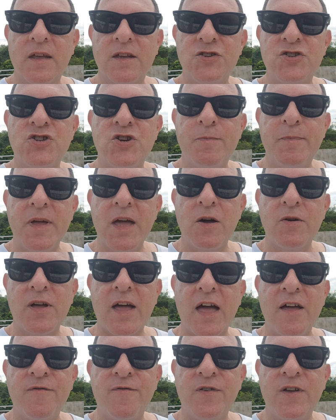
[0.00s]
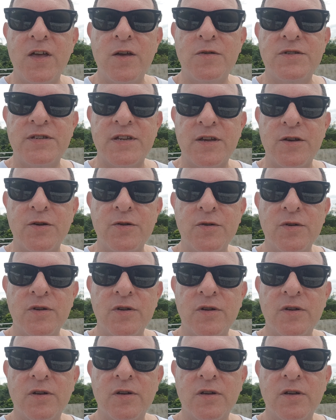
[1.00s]
Should be okay for you too.
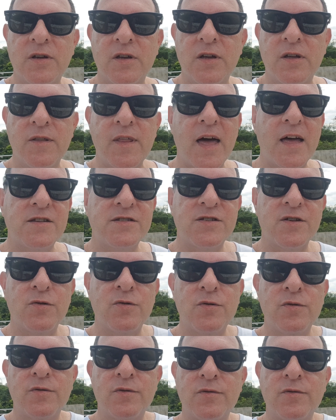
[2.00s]
That's all.